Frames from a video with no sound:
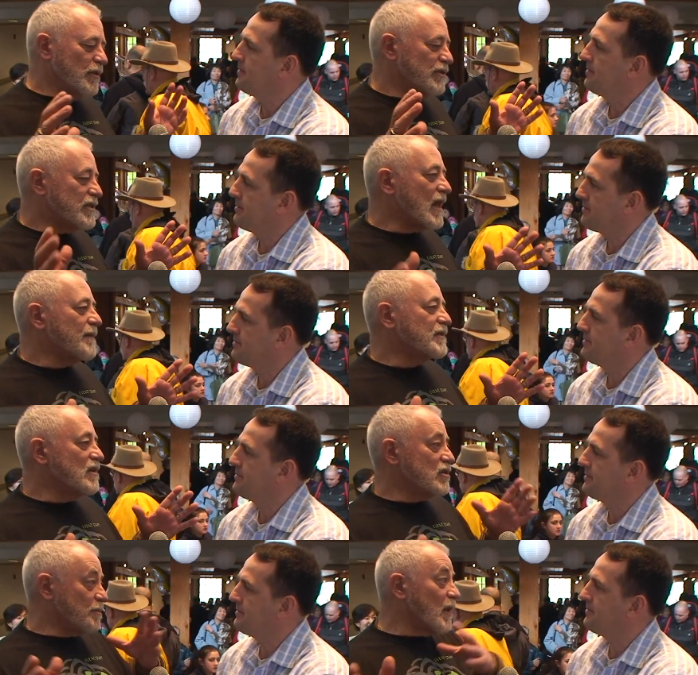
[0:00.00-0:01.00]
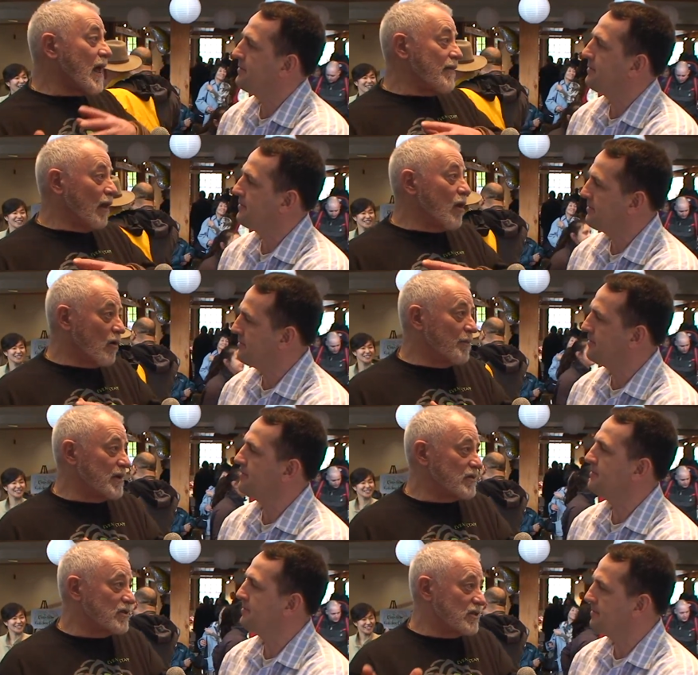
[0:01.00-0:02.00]
Speaker 1: we set up to display the local
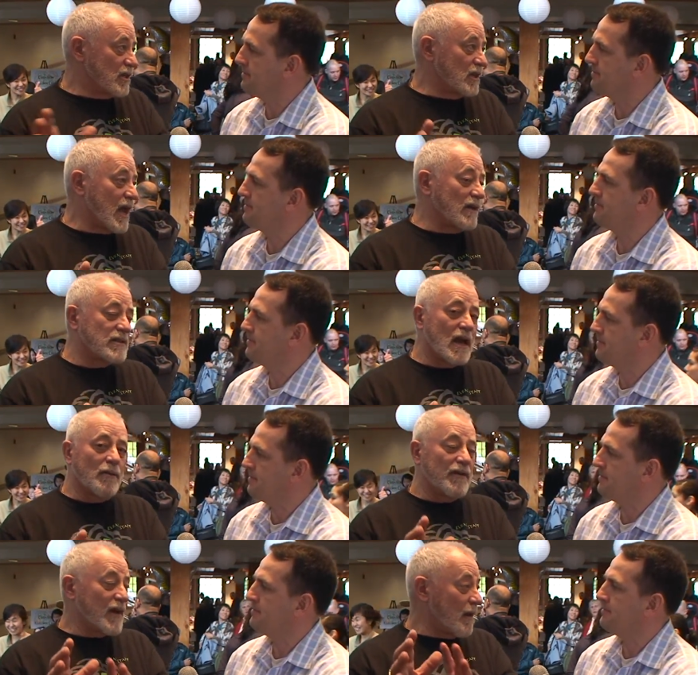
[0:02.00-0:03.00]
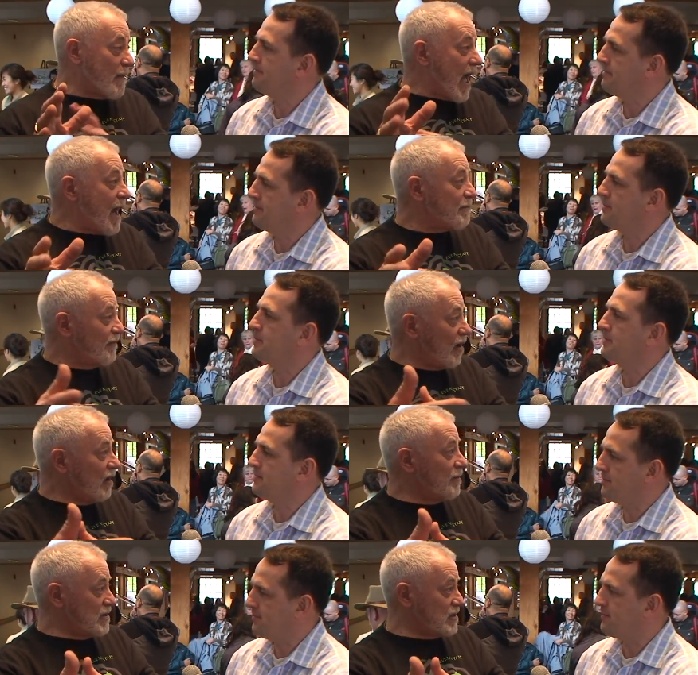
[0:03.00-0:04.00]
businesses in downtown. We've got a map of
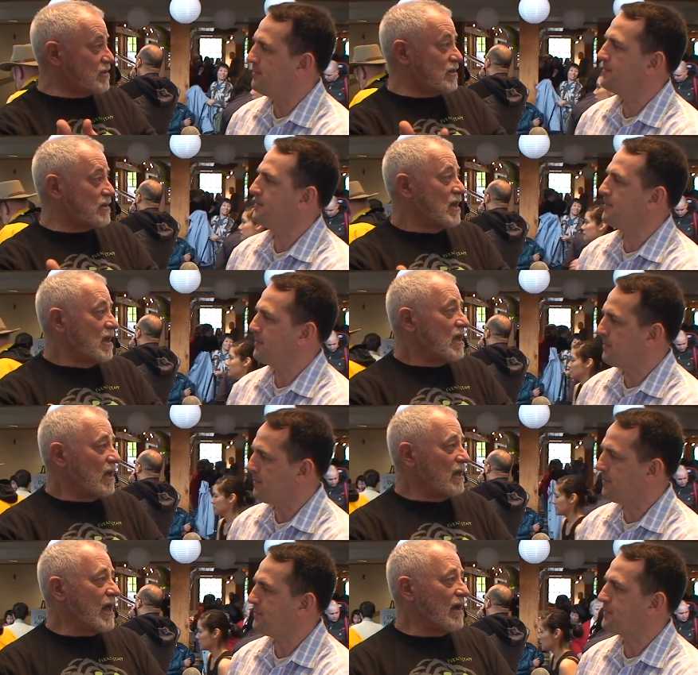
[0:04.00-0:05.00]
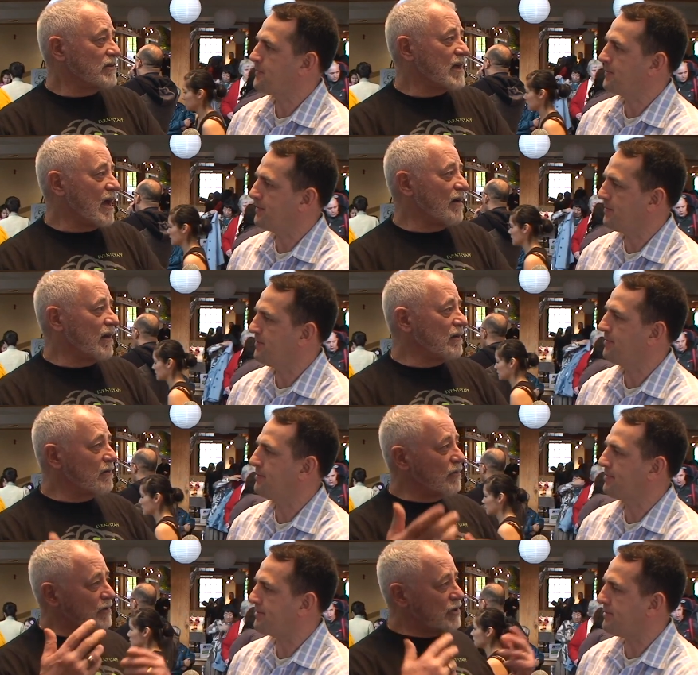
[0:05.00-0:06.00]
all the businesses businesses in downtown,
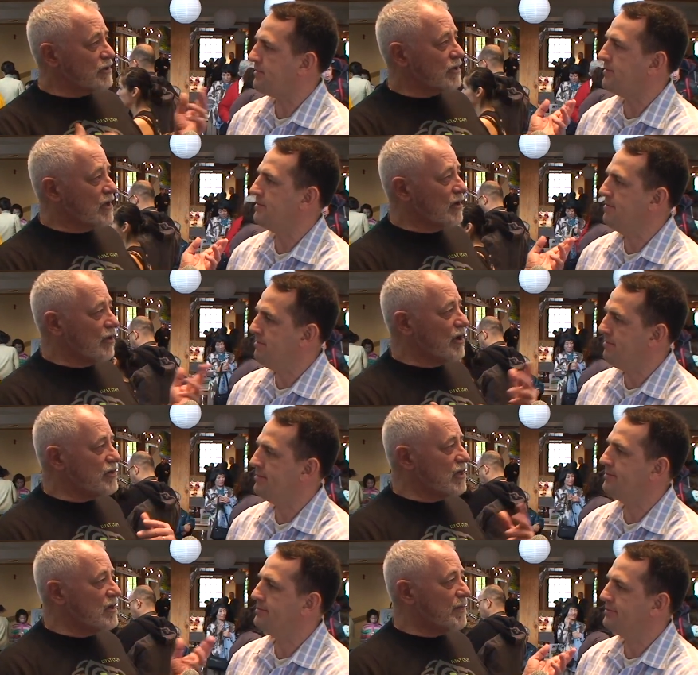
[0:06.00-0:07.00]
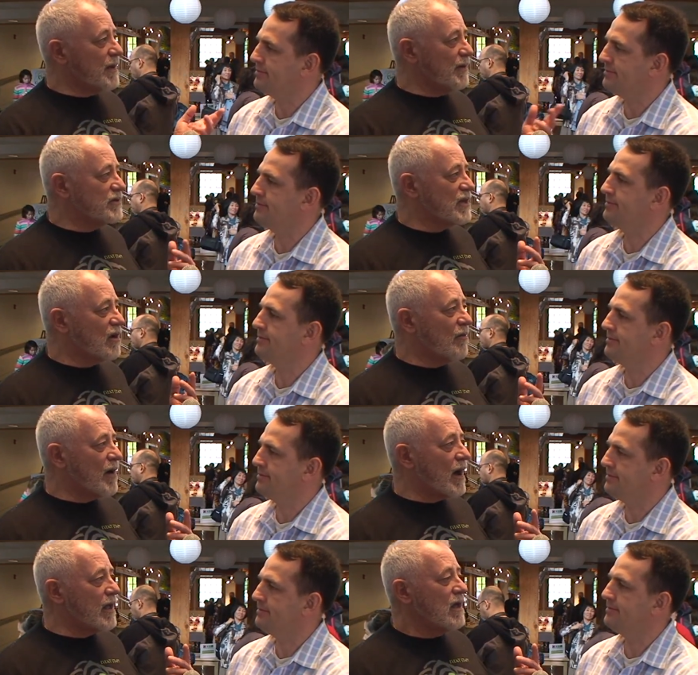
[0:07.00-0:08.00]
and we're just encouraging the people as they go
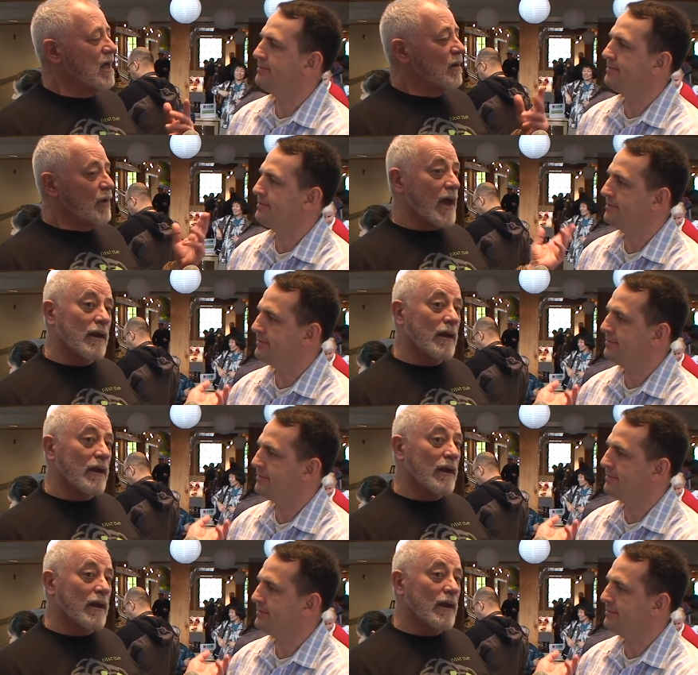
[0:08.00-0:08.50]
by. We had